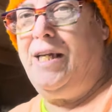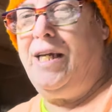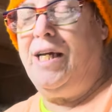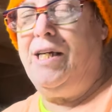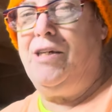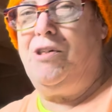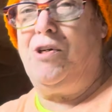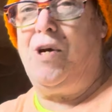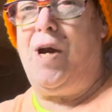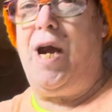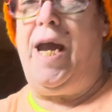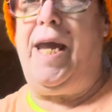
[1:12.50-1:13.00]
Gonna
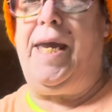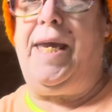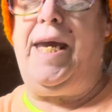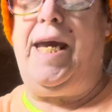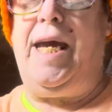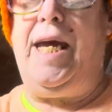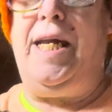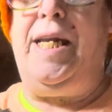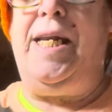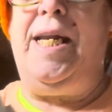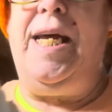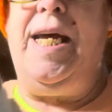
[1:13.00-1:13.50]
try
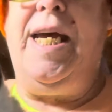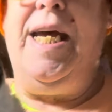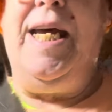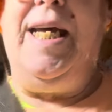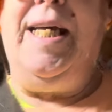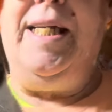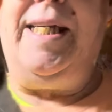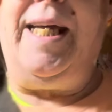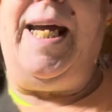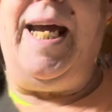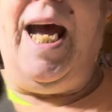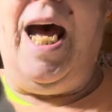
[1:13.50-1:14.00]
again?
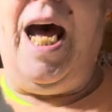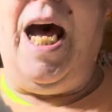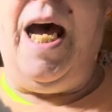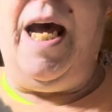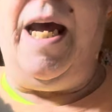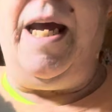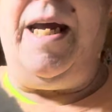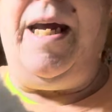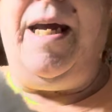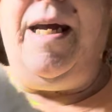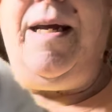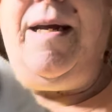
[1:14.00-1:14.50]
Say hi.